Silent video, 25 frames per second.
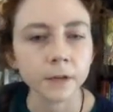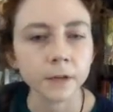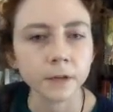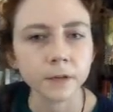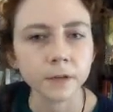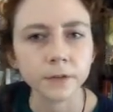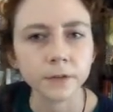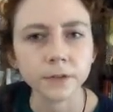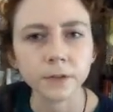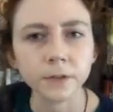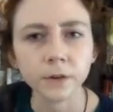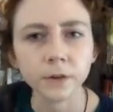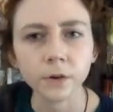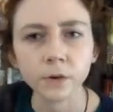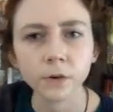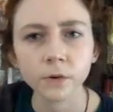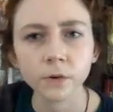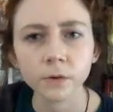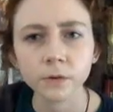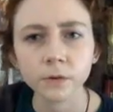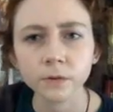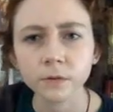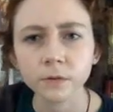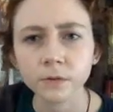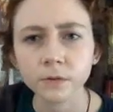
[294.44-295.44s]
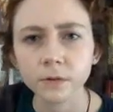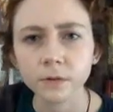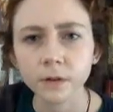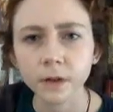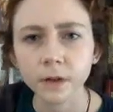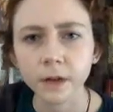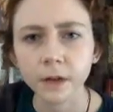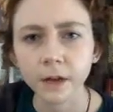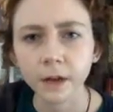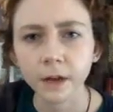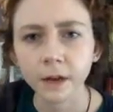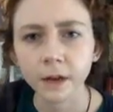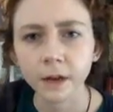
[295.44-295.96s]
So
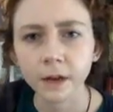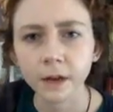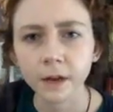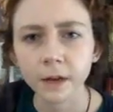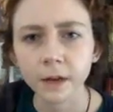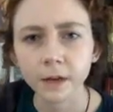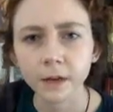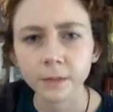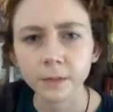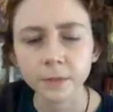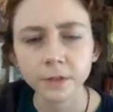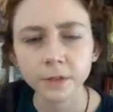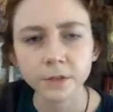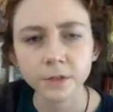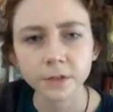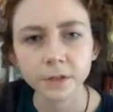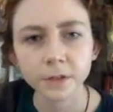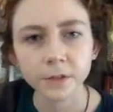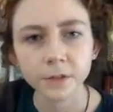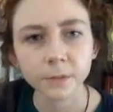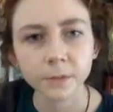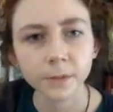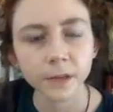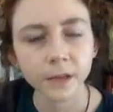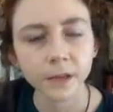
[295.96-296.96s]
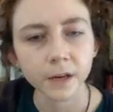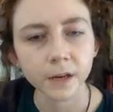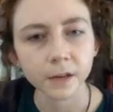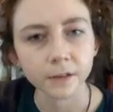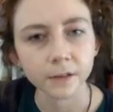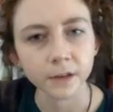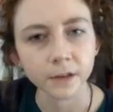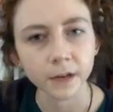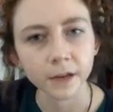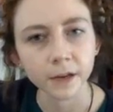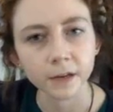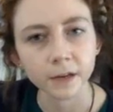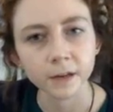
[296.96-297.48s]
I had mentioned at the beginning
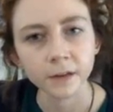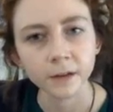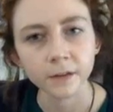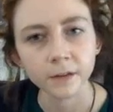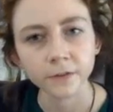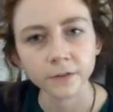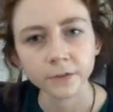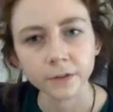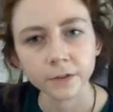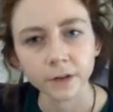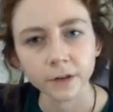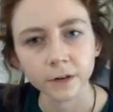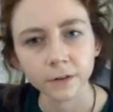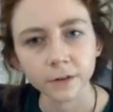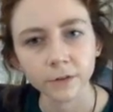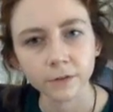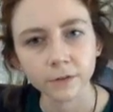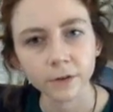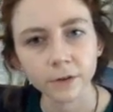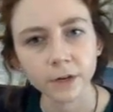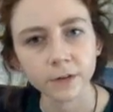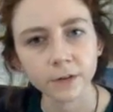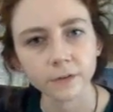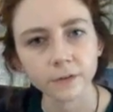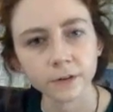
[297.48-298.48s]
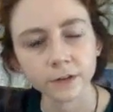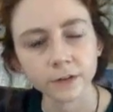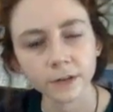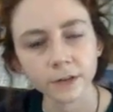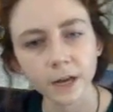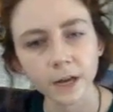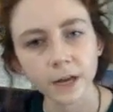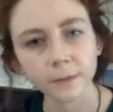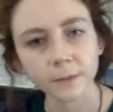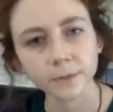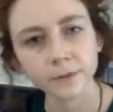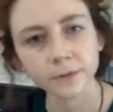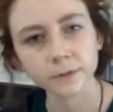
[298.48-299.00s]
that there are 3 different
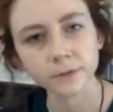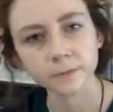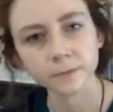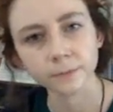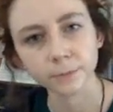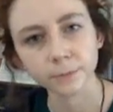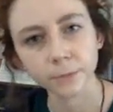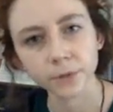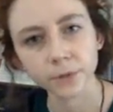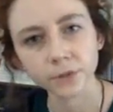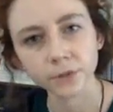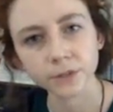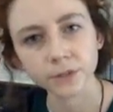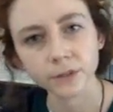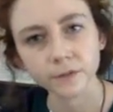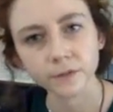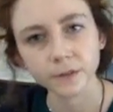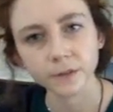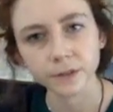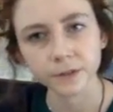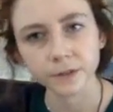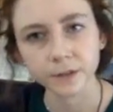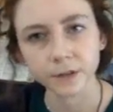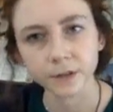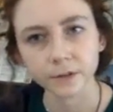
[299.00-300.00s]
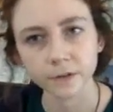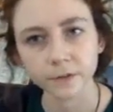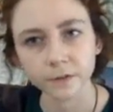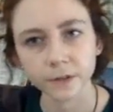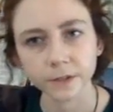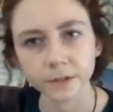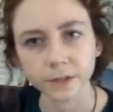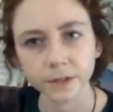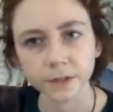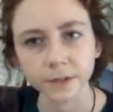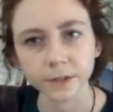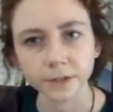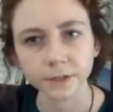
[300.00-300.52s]
types: Mrsa, Vrsa, and
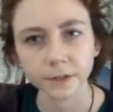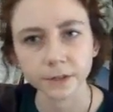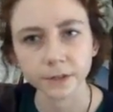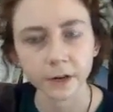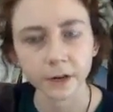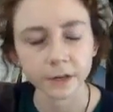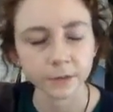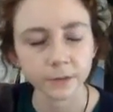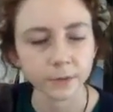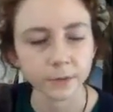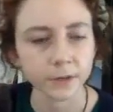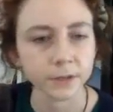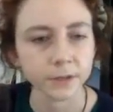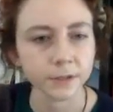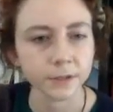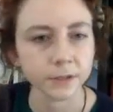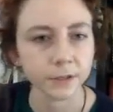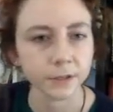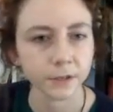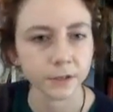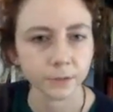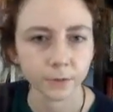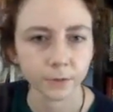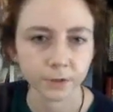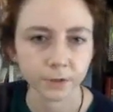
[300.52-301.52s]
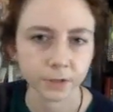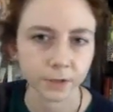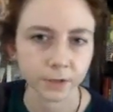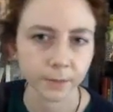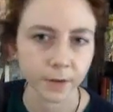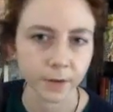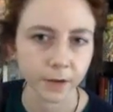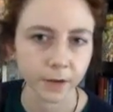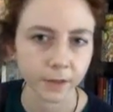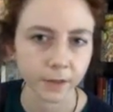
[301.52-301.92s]
Vrsa. So how do we distinguish among